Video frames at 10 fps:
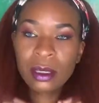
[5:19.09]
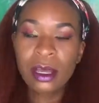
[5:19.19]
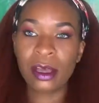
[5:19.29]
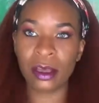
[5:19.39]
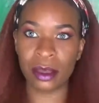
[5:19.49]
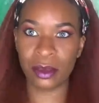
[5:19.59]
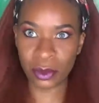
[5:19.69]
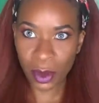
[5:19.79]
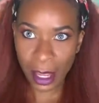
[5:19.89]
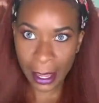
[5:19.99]

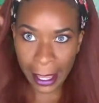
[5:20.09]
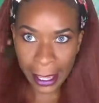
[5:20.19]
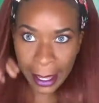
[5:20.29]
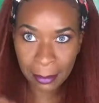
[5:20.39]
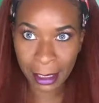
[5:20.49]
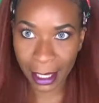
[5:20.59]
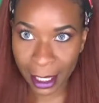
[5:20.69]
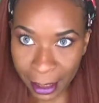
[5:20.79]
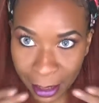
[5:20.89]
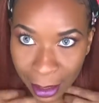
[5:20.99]
Oh, I am
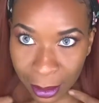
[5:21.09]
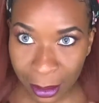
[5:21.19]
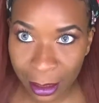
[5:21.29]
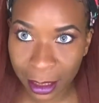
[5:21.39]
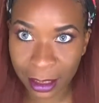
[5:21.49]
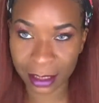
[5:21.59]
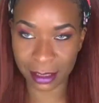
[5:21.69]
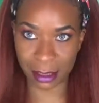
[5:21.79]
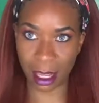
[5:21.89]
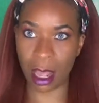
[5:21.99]
liking
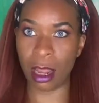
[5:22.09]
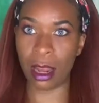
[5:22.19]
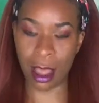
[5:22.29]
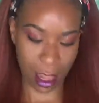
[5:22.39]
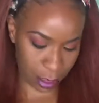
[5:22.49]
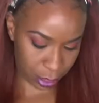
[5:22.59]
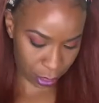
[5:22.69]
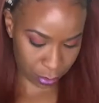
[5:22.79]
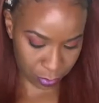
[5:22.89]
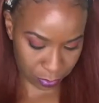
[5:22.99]
this a lot.
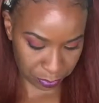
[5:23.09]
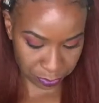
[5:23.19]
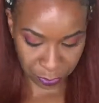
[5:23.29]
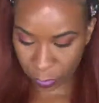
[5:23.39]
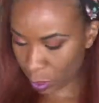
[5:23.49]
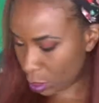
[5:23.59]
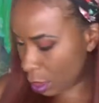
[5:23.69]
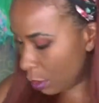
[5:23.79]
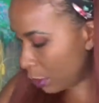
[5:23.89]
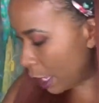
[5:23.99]

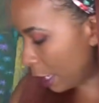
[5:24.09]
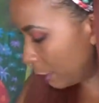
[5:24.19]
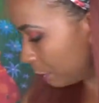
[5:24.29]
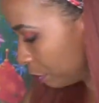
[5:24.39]
Okay.